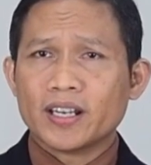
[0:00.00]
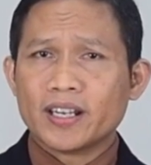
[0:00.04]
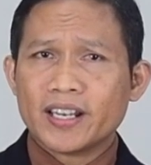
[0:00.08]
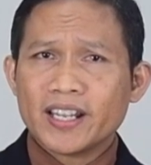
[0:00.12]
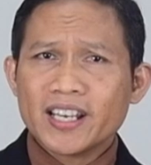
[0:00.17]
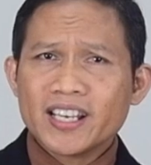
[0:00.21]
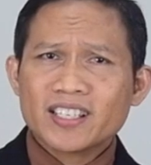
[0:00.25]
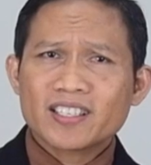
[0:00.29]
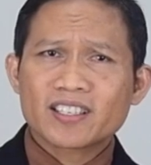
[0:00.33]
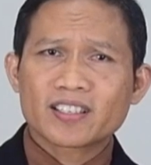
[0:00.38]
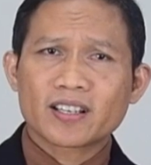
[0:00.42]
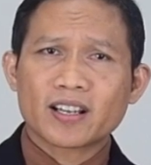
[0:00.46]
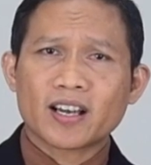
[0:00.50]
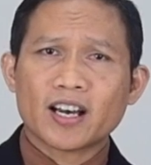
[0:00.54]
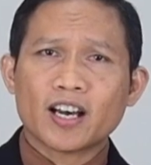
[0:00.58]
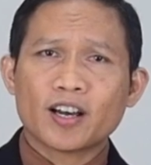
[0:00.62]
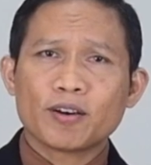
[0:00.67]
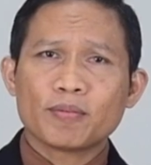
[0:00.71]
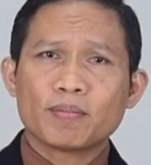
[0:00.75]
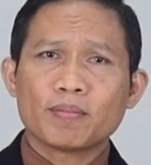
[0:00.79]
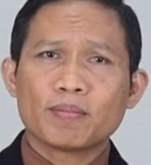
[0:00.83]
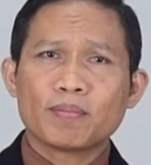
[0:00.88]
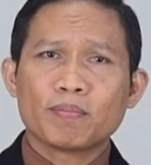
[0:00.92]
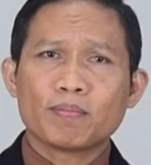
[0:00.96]
this
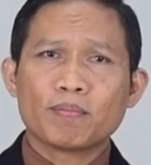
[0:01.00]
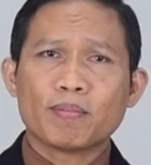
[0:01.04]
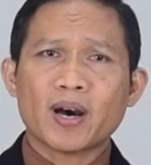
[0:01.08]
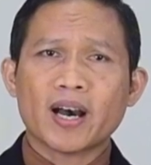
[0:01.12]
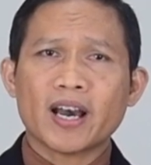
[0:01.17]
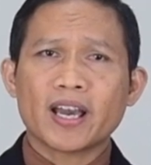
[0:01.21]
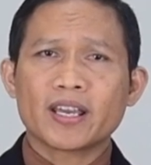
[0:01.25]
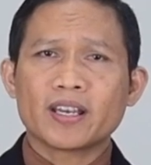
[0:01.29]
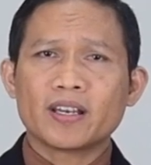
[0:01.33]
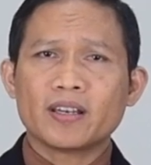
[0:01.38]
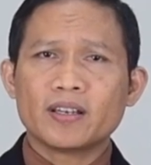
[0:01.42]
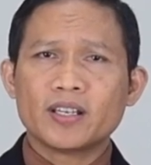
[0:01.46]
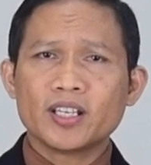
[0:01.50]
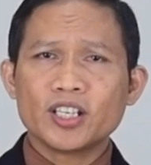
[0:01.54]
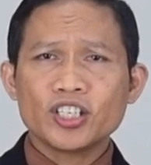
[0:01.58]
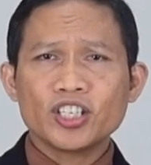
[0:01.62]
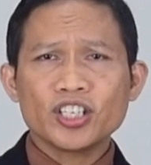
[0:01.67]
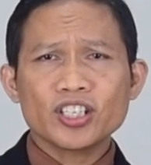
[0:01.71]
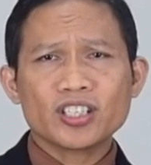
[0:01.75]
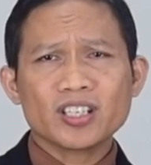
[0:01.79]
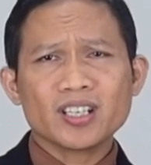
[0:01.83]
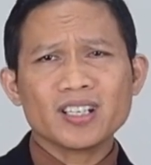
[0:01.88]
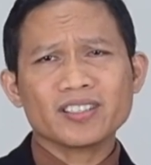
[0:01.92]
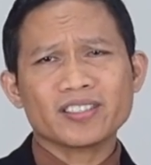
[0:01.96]
time by
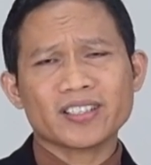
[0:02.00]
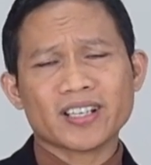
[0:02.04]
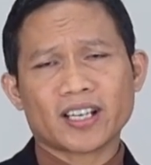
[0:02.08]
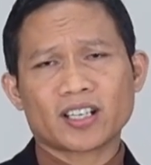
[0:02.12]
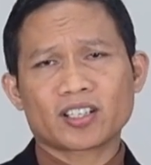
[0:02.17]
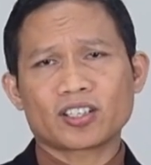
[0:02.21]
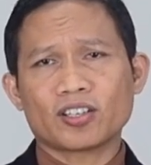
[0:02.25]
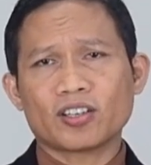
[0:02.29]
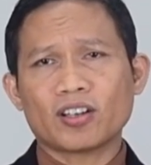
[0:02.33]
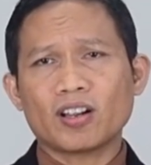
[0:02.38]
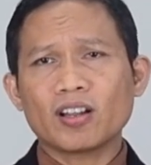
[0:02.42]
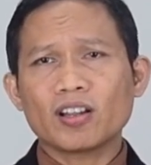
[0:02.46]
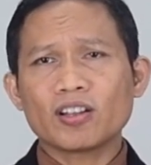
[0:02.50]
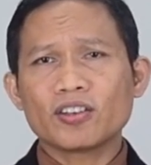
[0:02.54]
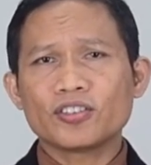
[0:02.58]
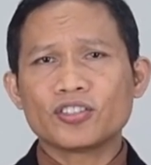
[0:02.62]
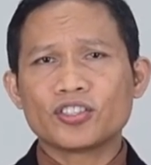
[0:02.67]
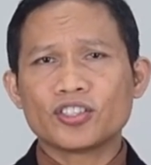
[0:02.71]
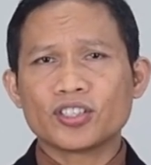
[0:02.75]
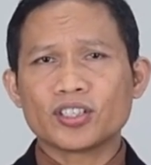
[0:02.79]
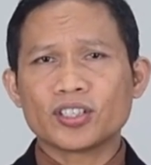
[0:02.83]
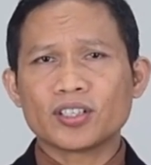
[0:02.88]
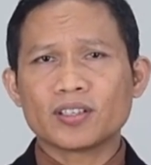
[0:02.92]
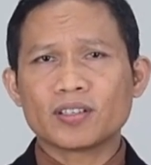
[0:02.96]
digital
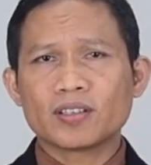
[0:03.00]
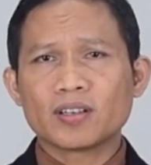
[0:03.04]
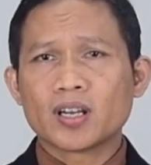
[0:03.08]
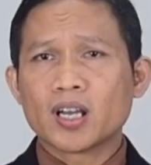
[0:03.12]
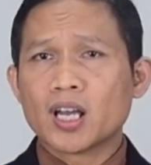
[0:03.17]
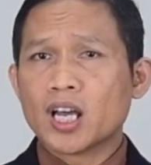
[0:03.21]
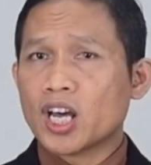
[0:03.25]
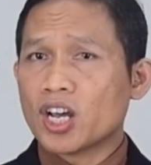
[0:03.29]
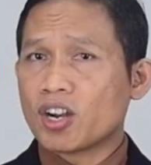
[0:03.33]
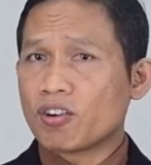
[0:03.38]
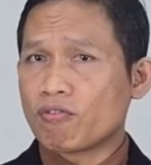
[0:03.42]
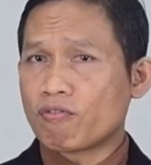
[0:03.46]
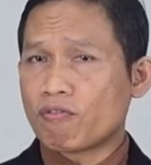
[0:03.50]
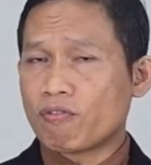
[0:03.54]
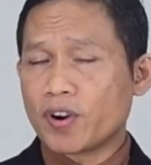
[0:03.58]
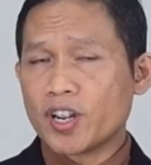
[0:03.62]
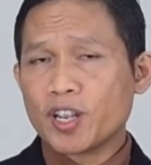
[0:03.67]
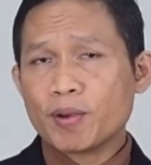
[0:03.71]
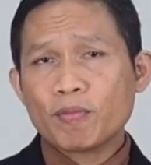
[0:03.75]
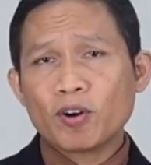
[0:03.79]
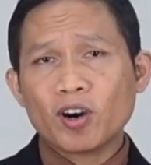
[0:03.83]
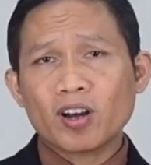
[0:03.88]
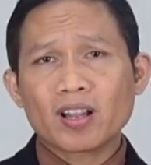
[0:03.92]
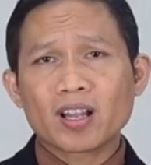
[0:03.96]
technology,
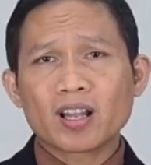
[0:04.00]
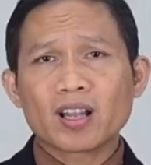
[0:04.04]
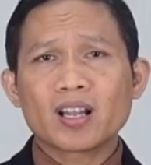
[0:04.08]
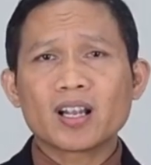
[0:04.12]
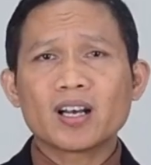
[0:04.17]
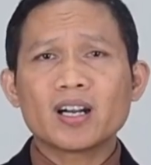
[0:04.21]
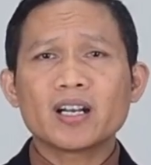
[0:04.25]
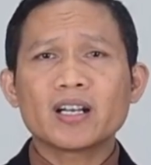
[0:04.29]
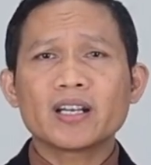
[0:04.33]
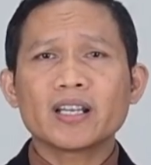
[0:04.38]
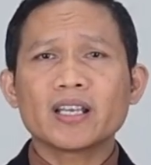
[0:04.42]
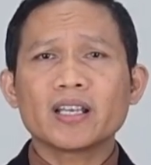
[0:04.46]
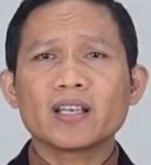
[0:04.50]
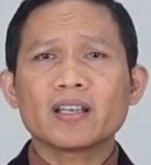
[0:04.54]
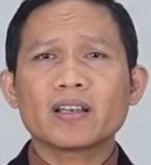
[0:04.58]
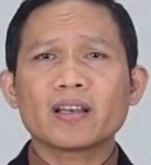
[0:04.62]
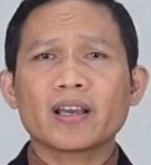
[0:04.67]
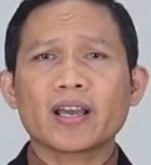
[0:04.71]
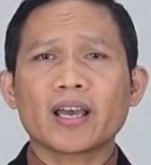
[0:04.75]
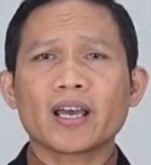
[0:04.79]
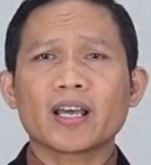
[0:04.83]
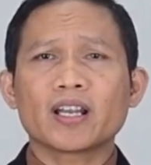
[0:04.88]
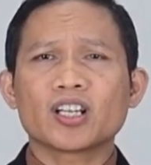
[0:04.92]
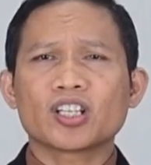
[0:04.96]
remote learning,
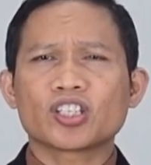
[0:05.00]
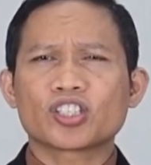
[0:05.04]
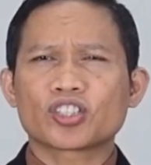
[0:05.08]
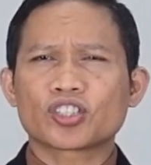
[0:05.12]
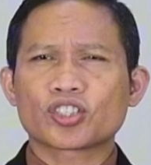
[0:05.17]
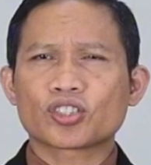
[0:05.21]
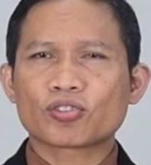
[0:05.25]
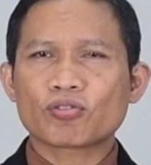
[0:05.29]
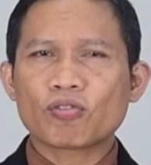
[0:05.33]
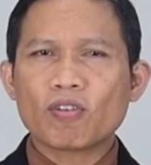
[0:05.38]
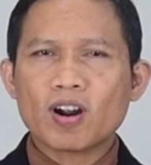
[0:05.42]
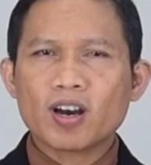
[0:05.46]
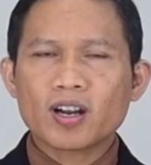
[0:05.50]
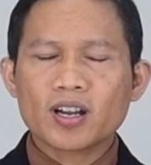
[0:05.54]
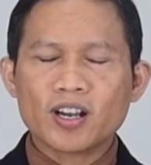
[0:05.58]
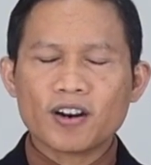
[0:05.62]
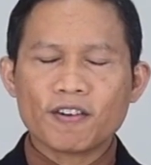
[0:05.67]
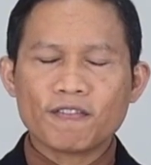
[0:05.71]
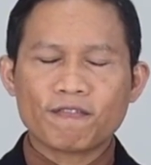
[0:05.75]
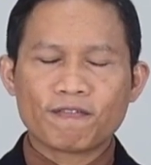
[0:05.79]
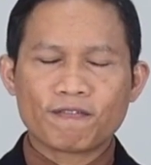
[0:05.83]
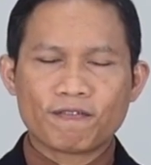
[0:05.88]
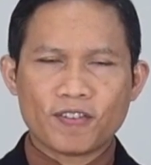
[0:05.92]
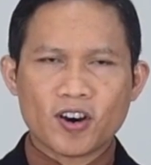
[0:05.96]
and a
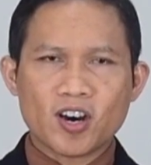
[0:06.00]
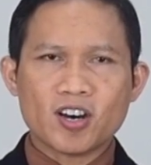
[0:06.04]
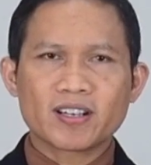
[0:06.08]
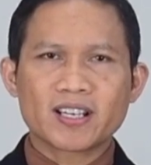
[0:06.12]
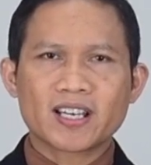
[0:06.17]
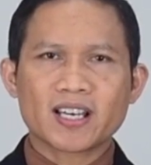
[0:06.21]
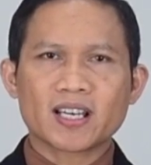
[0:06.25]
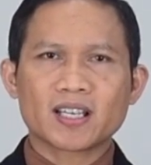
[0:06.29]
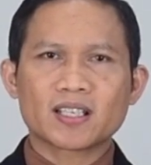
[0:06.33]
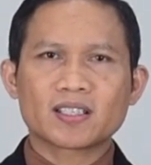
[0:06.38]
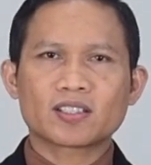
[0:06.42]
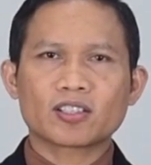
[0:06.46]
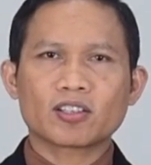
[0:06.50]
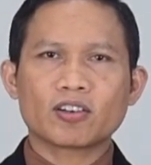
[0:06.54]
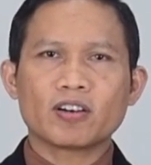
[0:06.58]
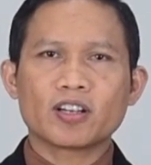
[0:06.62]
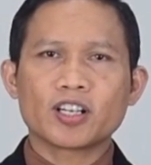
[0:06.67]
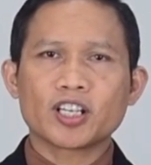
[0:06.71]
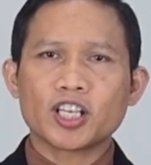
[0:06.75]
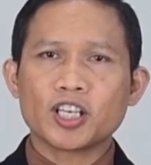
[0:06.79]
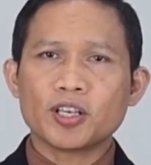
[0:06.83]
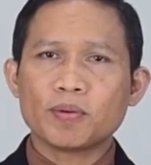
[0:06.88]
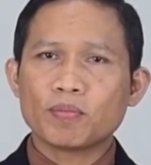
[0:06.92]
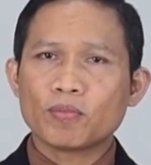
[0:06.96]
stronger focus
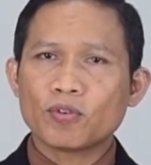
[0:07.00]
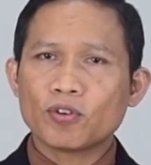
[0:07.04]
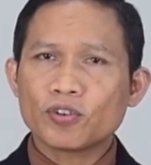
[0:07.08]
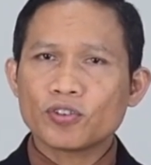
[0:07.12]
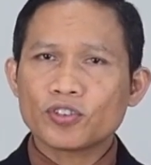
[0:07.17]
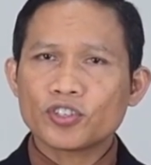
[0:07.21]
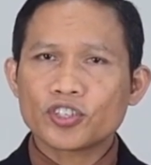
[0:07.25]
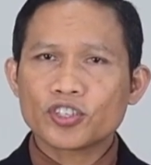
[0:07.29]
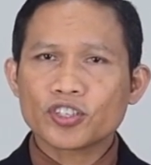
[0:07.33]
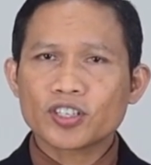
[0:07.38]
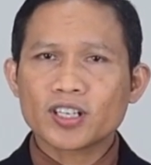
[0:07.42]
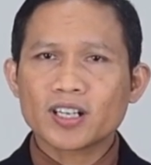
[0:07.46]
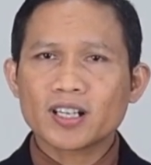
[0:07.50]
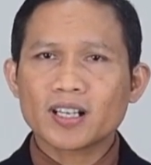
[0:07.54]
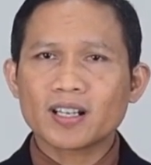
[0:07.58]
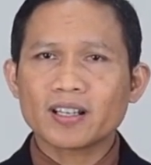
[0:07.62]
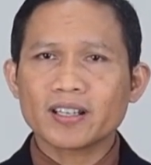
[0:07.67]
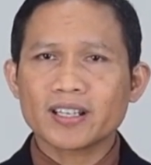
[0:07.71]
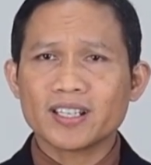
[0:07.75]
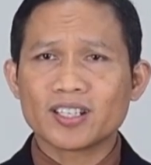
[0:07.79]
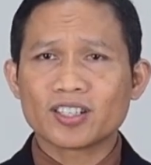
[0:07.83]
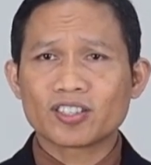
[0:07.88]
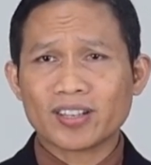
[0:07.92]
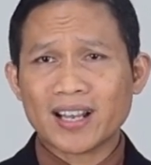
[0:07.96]
on
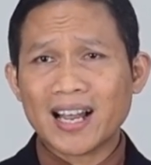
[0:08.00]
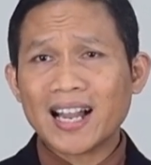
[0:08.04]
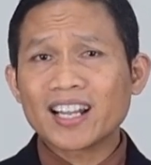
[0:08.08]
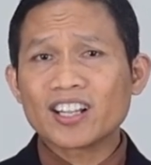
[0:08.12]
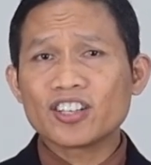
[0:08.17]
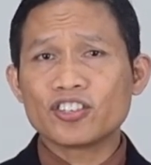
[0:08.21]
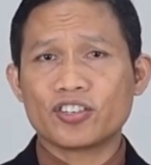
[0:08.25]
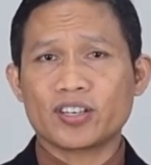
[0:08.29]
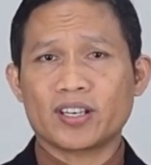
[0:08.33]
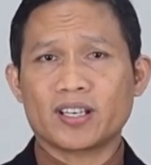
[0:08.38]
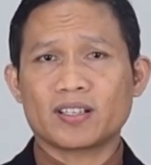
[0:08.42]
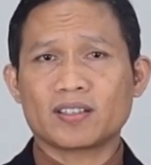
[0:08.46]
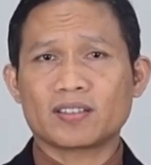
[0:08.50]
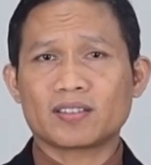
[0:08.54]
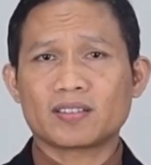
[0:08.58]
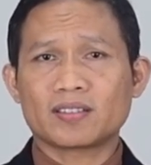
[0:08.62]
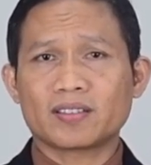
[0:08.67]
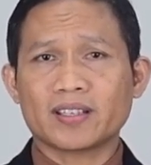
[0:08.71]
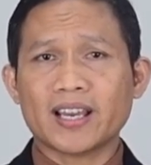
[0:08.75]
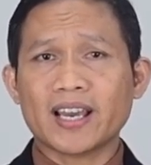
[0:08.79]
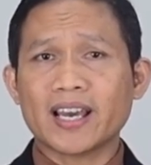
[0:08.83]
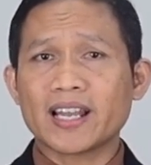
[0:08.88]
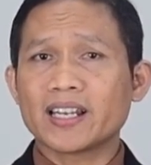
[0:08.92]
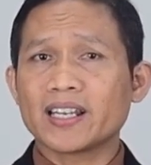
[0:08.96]
emotional
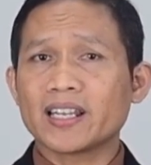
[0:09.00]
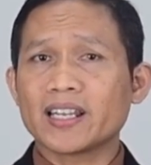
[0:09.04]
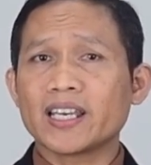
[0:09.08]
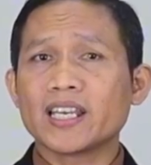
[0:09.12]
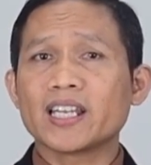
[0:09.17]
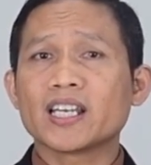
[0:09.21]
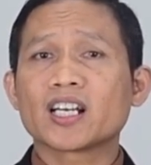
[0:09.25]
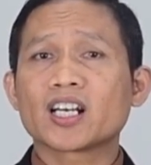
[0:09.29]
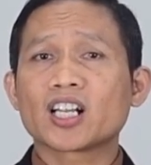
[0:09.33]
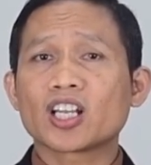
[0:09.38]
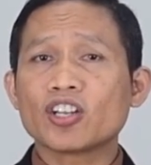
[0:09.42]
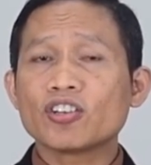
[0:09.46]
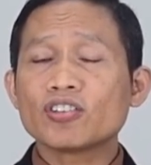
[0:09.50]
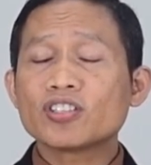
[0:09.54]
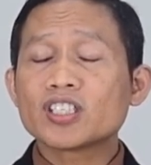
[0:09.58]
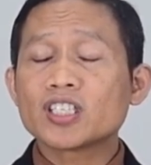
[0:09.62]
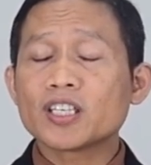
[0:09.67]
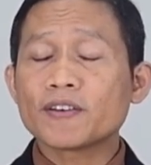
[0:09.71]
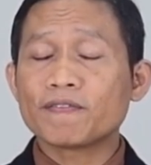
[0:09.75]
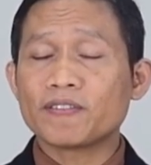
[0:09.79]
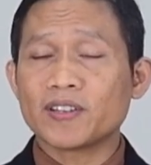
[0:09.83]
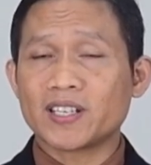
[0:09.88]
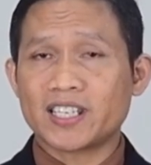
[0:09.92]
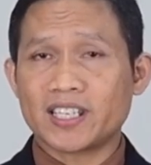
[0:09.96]
intelligence and
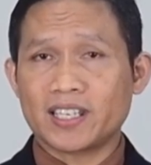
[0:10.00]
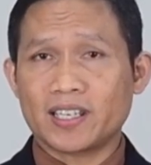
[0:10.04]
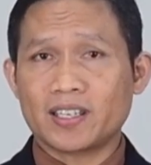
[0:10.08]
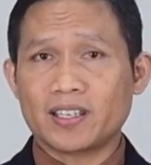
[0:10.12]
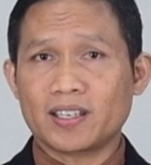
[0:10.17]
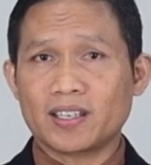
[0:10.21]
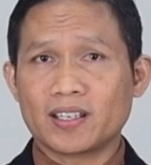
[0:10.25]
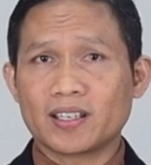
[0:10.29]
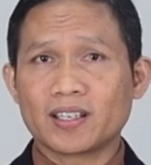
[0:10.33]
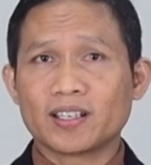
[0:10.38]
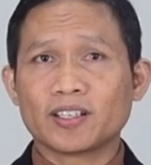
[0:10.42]
inclusivity.